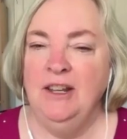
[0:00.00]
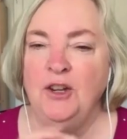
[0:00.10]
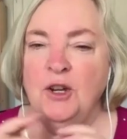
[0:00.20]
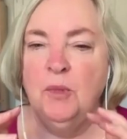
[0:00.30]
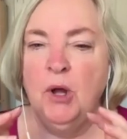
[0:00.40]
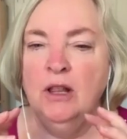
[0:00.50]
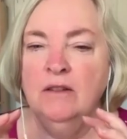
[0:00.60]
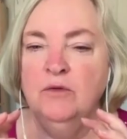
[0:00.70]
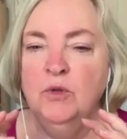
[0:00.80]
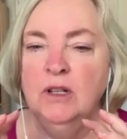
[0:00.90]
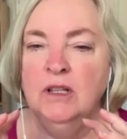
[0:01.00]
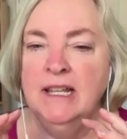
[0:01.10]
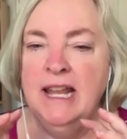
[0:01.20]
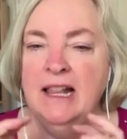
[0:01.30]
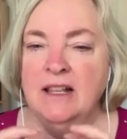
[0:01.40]
you know, your ball of wool
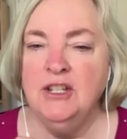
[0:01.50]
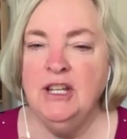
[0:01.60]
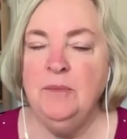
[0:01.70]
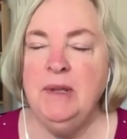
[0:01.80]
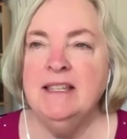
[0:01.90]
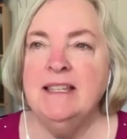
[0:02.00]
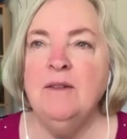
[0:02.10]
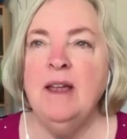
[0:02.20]
analogy, because I,